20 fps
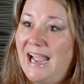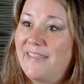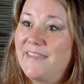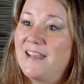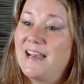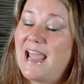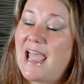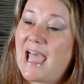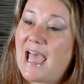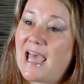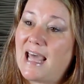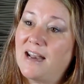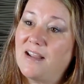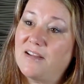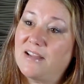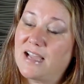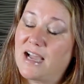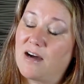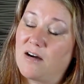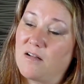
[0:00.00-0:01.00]
And then
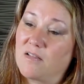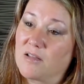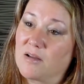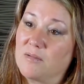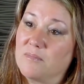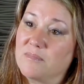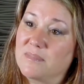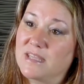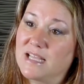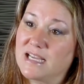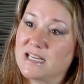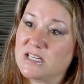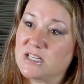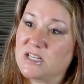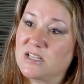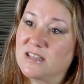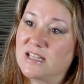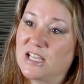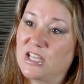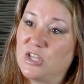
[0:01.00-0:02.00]
add a column that,
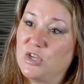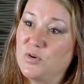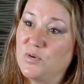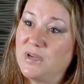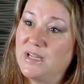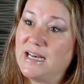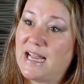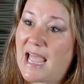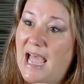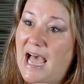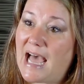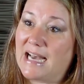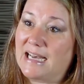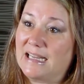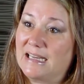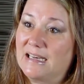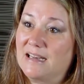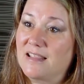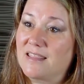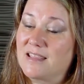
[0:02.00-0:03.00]
that you can
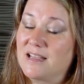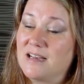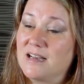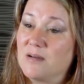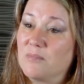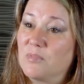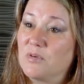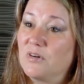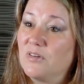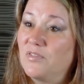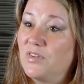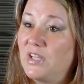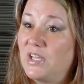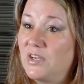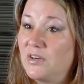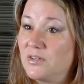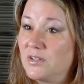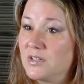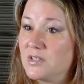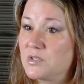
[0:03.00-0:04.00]
add in the number of
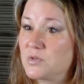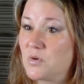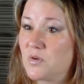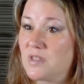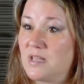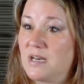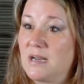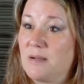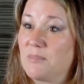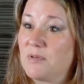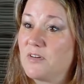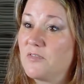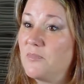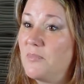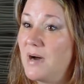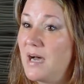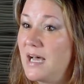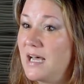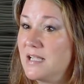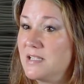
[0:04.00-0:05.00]
years or the number
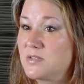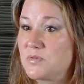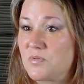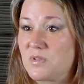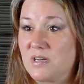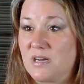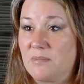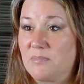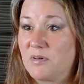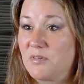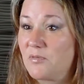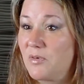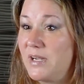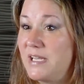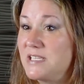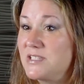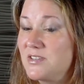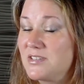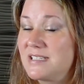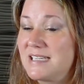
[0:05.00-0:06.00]
of months or the number of
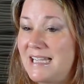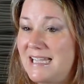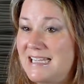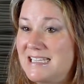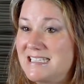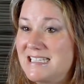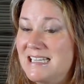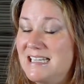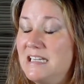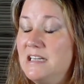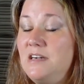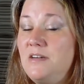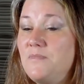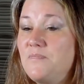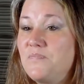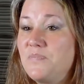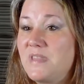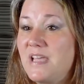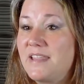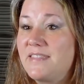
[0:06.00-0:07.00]
weeks or days
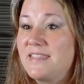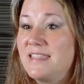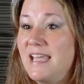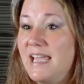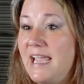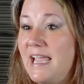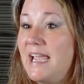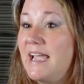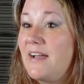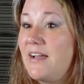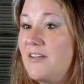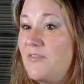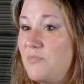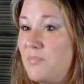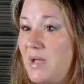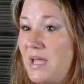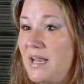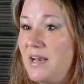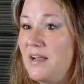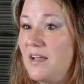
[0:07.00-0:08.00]
that they
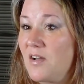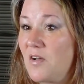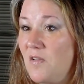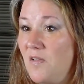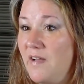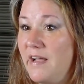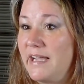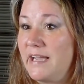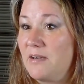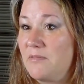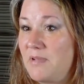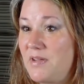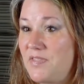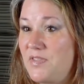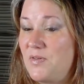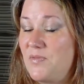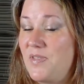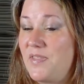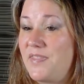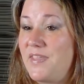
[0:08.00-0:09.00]
have been a client
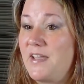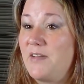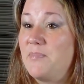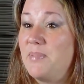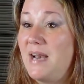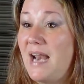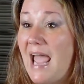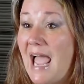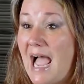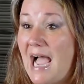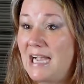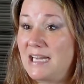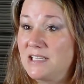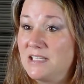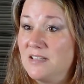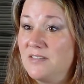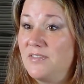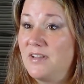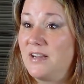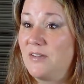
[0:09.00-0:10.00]
with you, that they have been
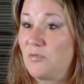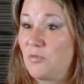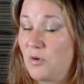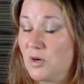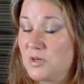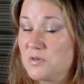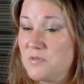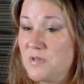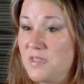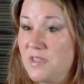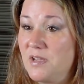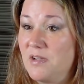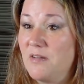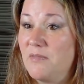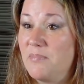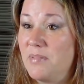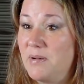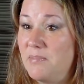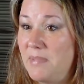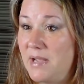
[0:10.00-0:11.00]
active and have worked with you,
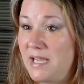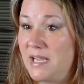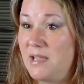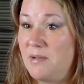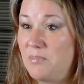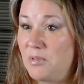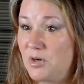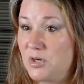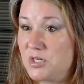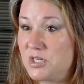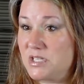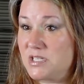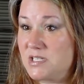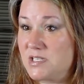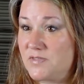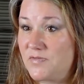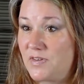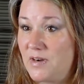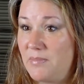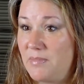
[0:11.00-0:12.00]
have been making
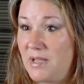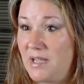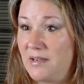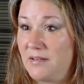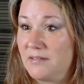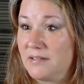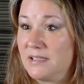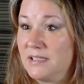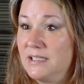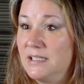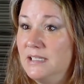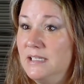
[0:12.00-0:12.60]
purchases from you.